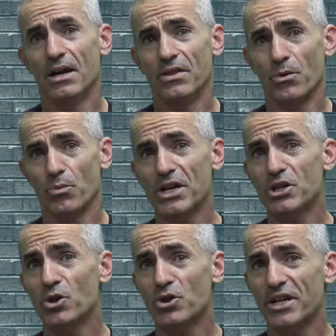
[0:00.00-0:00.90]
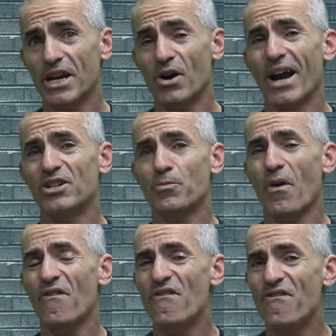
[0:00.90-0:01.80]
the research here has
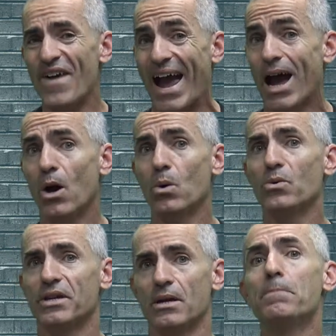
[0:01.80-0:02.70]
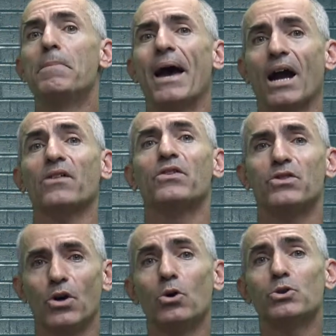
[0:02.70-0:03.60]
profound impact for
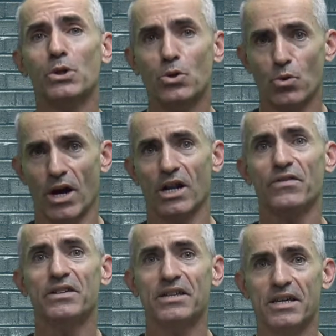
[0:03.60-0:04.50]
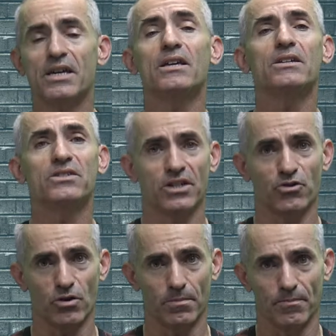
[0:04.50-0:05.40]
those with chronic fatigue
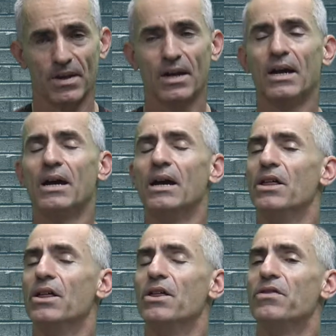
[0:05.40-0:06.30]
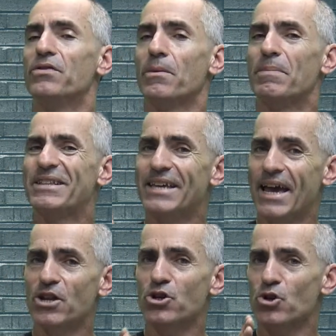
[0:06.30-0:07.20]
syndrome. The
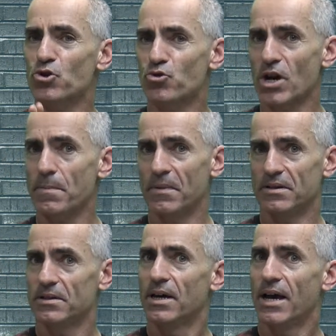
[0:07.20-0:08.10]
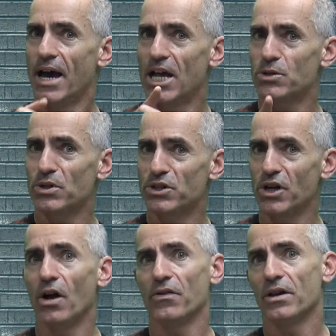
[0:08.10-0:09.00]
potential treatment as a
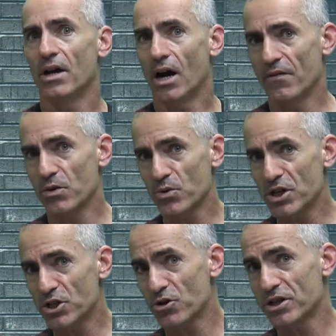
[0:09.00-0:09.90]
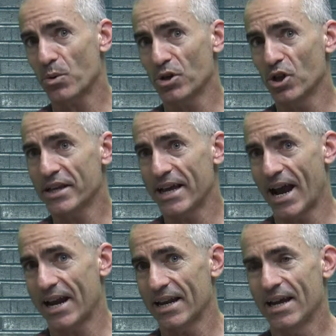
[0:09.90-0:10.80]
result of the research that we're going to look at